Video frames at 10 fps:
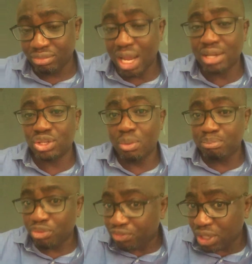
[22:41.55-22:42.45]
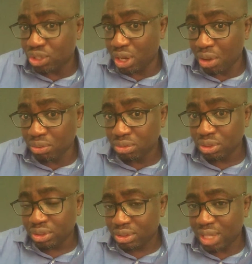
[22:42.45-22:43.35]
That is unprofessional.
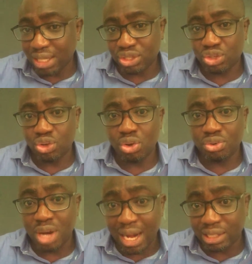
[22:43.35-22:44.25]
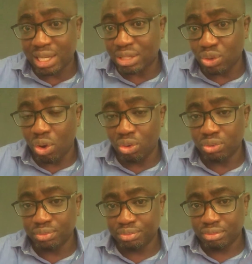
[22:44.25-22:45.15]
That is not right at all.